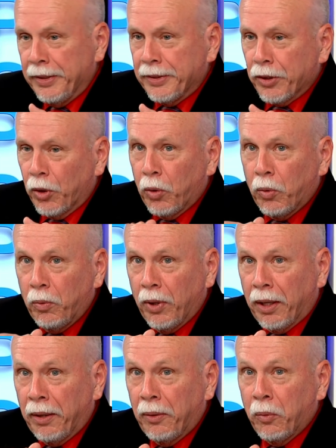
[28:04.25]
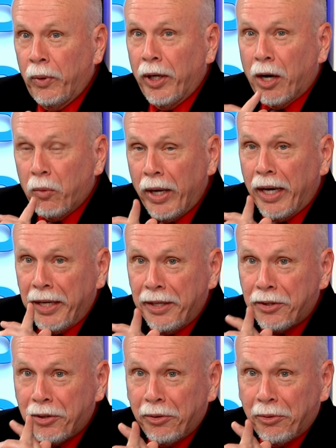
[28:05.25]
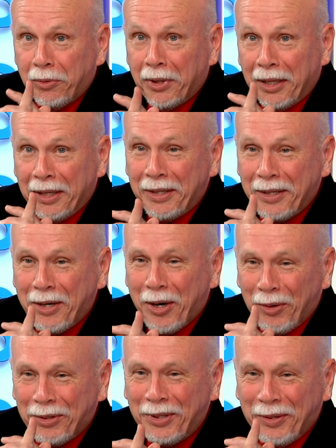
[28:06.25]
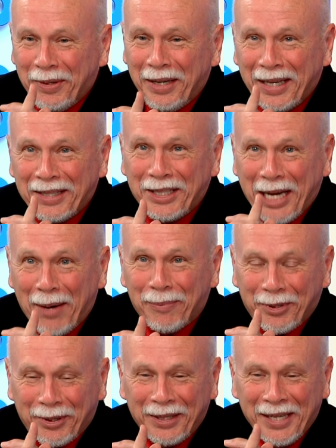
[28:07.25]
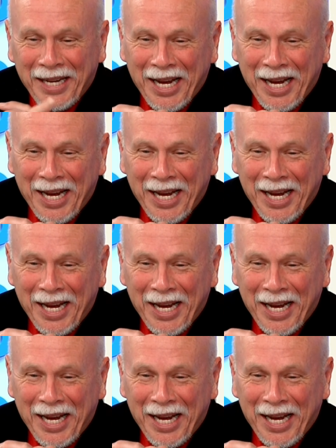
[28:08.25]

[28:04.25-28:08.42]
So we are ready to go to the next chapter.